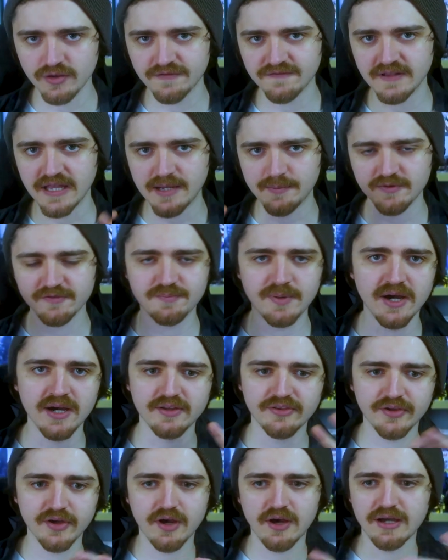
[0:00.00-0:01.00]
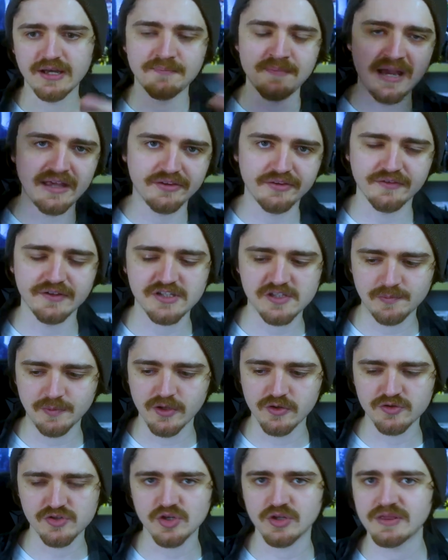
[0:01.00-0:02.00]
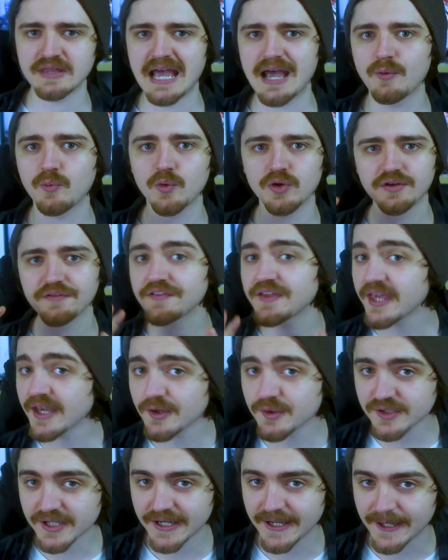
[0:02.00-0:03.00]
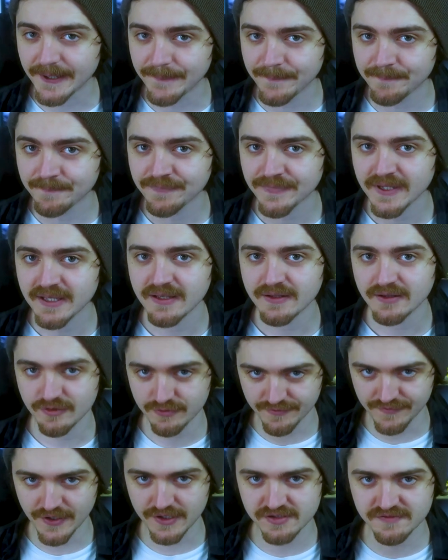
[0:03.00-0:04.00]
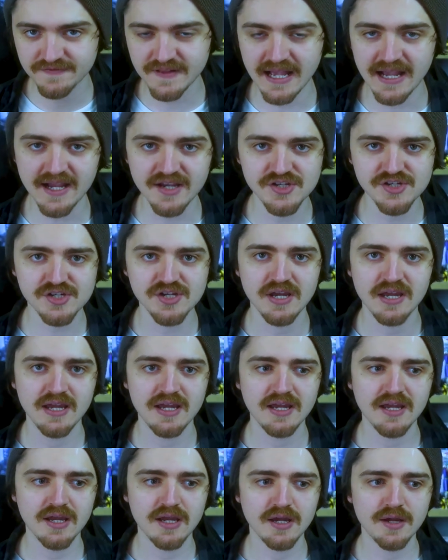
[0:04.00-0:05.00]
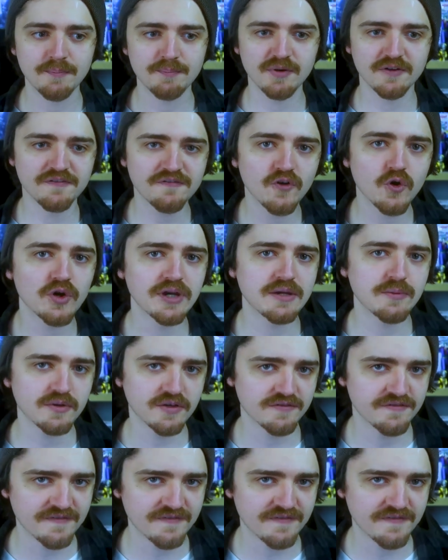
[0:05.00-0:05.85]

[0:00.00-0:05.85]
know, the flame of Pytar, a massive explosion. That would have killed him, the reverse flash, before he would